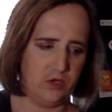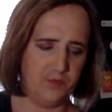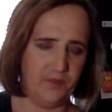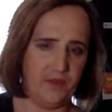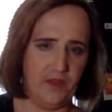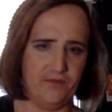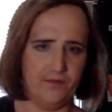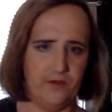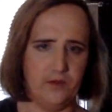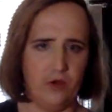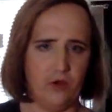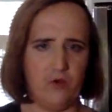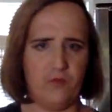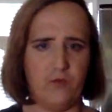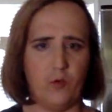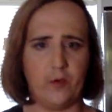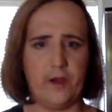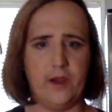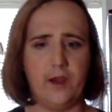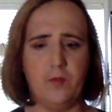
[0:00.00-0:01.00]
if you know,
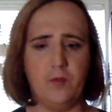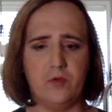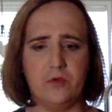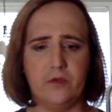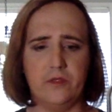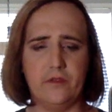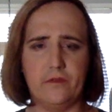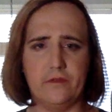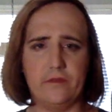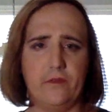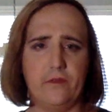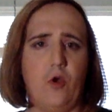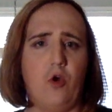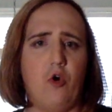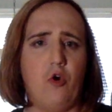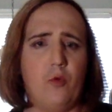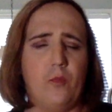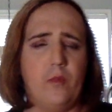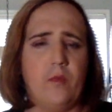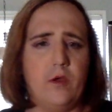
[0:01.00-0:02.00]
Fort Campbell is the
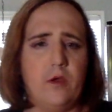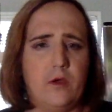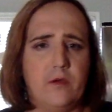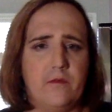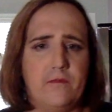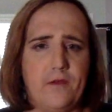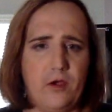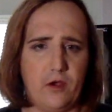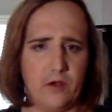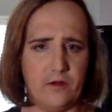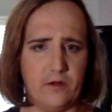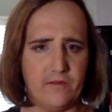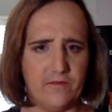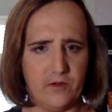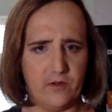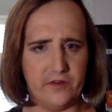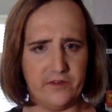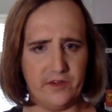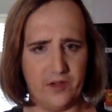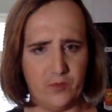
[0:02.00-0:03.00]
home of the
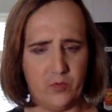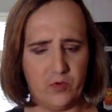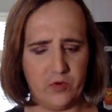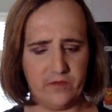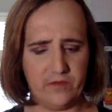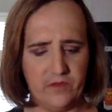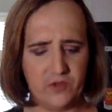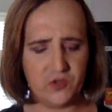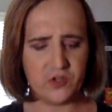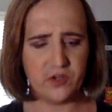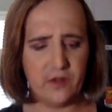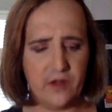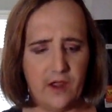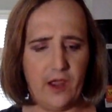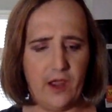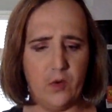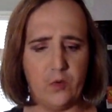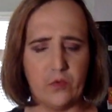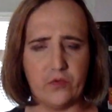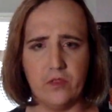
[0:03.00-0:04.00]
101st Airborne Division.
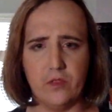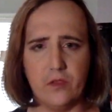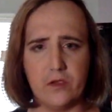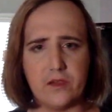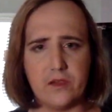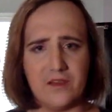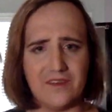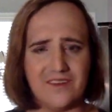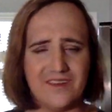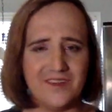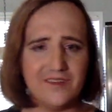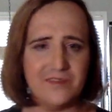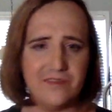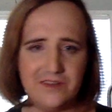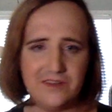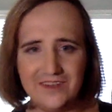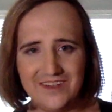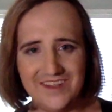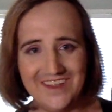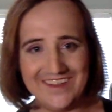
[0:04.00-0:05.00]
I was lucky enough
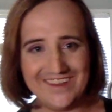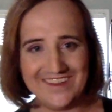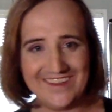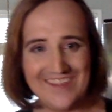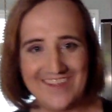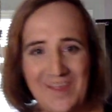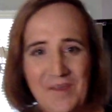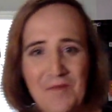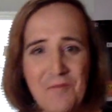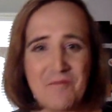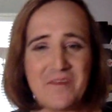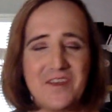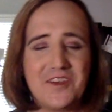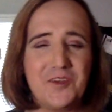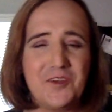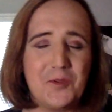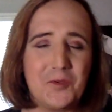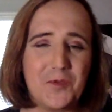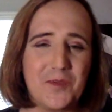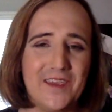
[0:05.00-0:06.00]

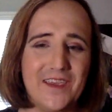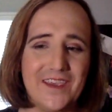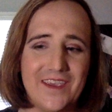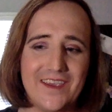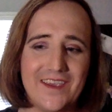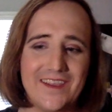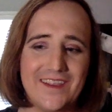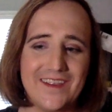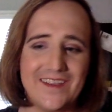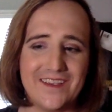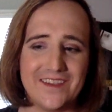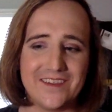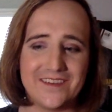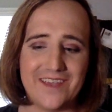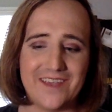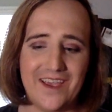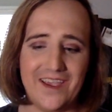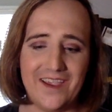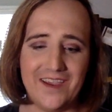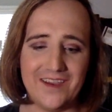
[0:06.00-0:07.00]
to get
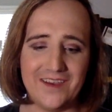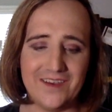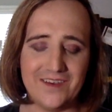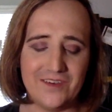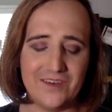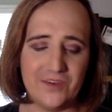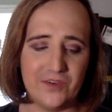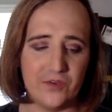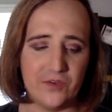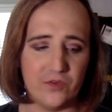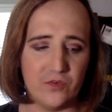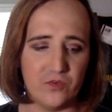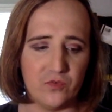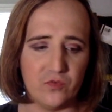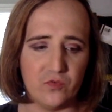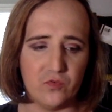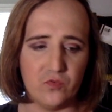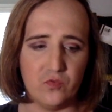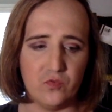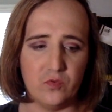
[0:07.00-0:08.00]
assigned
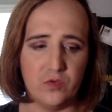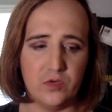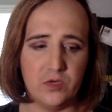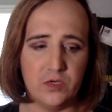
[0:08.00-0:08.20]
to